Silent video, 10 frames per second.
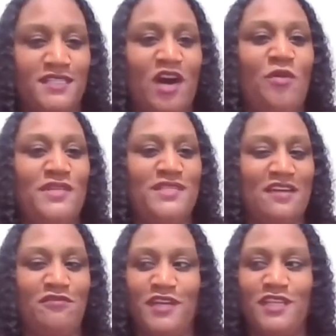I always
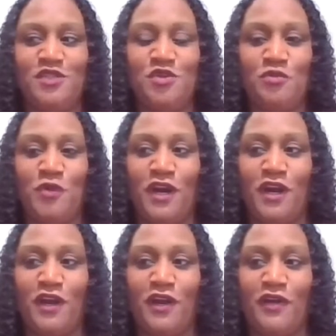had friends
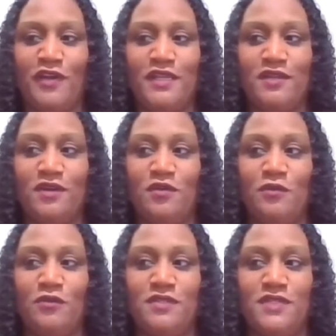
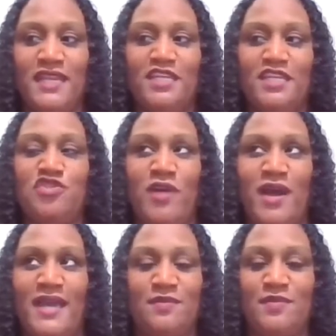they didn't
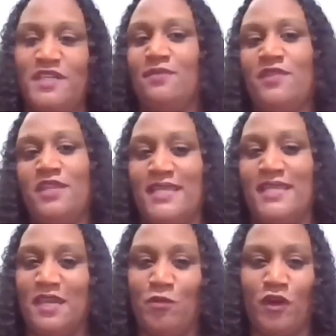try to be something that
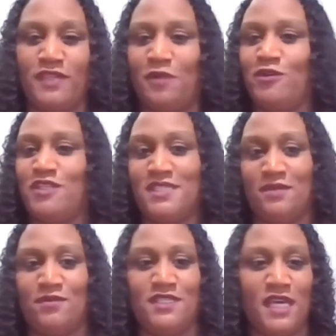they weren't. They were just
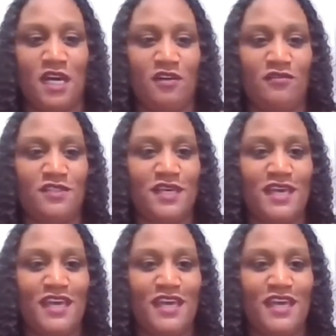themselves.